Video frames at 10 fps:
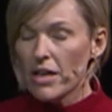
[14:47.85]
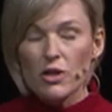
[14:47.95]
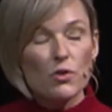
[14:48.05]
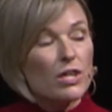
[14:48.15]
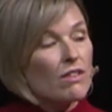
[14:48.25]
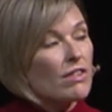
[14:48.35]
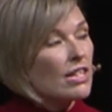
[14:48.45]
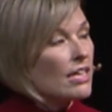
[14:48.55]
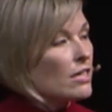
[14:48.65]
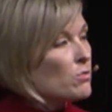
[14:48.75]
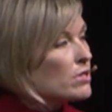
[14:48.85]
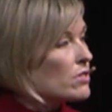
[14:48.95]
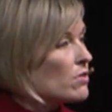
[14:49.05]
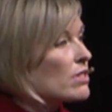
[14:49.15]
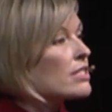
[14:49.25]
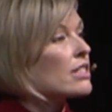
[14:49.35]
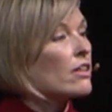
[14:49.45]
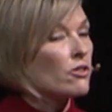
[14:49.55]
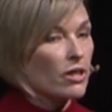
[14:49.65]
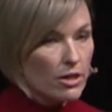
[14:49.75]
You can even connect with students in
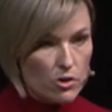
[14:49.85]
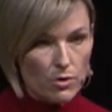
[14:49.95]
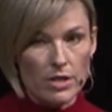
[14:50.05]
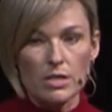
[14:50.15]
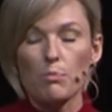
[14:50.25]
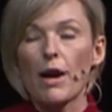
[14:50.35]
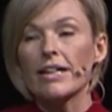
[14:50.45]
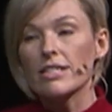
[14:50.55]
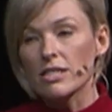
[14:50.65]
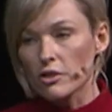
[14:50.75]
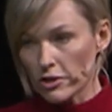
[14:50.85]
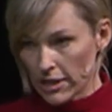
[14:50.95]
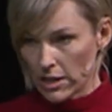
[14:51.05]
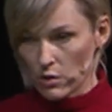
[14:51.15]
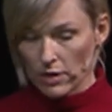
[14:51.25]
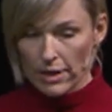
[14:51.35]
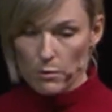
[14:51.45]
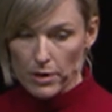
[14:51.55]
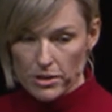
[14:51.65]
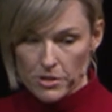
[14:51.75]
other countries to practice learning a new
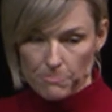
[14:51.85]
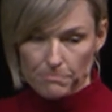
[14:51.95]
language.